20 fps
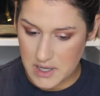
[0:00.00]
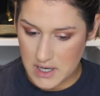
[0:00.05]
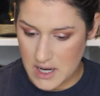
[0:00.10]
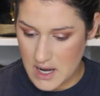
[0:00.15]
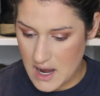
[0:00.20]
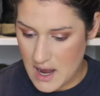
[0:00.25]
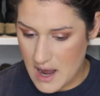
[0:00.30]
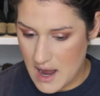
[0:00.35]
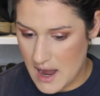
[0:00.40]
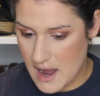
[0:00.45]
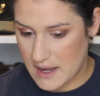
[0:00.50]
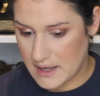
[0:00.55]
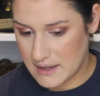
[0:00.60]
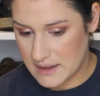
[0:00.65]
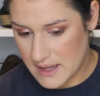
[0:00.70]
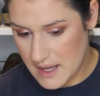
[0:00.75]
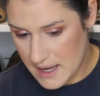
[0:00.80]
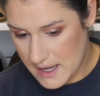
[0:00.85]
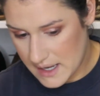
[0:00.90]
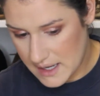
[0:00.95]
going to
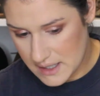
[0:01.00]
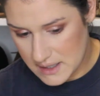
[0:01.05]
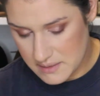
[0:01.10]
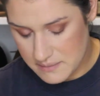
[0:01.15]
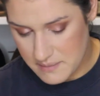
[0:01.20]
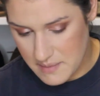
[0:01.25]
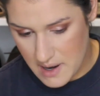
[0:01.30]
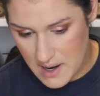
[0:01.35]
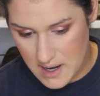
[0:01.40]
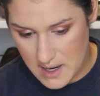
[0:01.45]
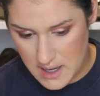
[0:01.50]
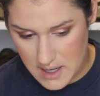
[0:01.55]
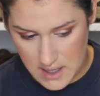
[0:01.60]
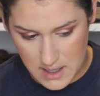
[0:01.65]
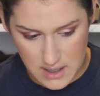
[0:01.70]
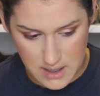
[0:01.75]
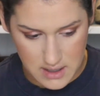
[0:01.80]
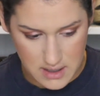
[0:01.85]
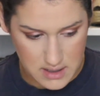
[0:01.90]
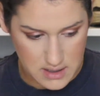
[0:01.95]
highlight
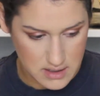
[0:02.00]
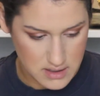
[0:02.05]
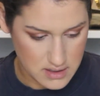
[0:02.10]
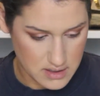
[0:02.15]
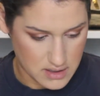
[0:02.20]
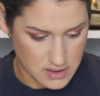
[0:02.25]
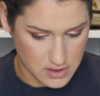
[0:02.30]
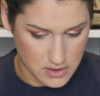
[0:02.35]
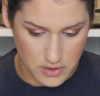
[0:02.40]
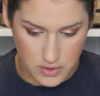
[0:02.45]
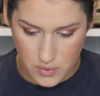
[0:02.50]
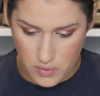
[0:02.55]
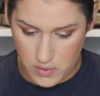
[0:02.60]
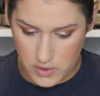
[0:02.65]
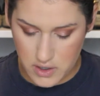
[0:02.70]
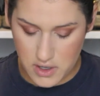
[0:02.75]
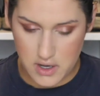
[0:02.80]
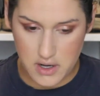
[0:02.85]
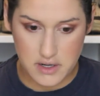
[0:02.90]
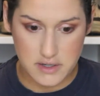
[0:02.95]
my inner
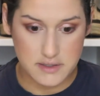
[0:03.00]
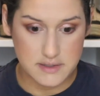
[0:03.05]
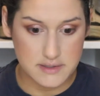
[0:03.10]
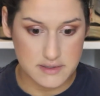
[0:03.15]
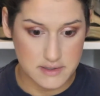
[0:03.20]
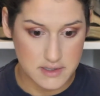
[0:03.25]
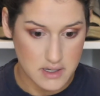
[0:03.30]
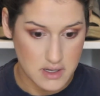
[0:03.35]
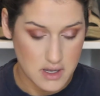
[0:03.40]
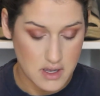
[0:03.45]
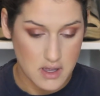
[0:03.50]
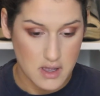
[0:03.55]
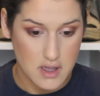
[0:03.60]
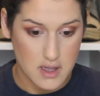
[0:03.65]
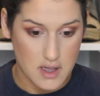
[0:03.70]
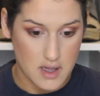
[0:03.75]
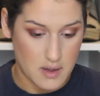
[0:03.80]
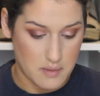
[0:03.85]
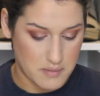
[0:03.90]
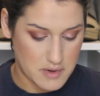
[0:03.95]
corners.
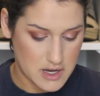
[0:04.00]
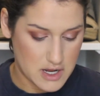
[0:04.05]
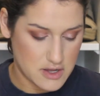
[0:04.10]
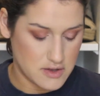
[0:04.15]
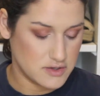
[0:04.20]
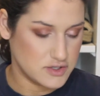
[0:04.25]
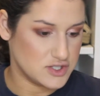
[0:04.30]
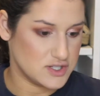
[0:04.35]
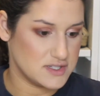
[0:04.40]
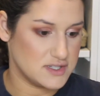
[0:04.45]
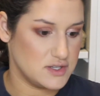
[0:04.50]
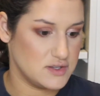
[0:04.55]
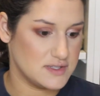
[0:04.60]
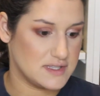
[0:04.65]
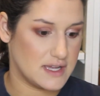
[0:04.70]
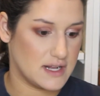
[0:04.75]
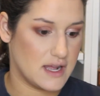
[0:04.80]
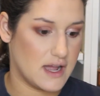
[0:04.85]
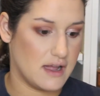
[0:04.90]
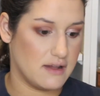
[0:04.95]
I'm going to just use
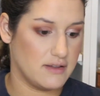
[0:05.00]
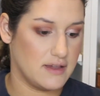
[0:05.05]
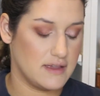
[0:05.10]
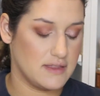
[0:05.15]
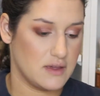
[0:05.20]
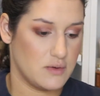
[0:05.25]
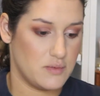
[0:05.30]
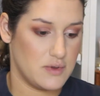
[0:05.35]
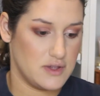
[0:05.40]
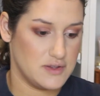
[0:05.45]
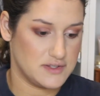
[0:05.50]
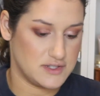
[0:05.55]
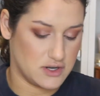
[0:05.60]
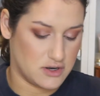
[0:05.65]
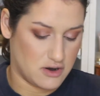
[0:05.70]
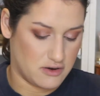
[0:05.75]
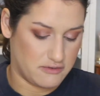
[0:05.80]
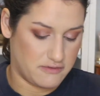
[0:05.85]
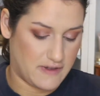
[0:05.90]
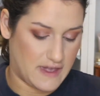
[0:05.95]
that highlight that we used
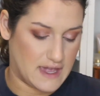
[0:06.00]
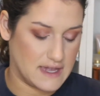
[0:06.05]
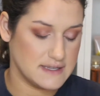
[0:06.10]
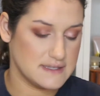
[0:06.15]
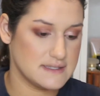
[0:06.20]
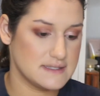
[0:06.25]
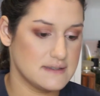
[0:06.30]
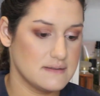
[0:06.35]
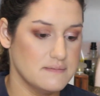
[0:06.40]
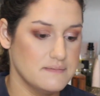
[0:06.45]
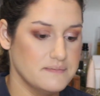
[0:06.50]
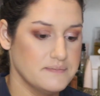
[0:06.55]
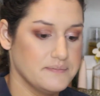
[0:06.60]
on our face.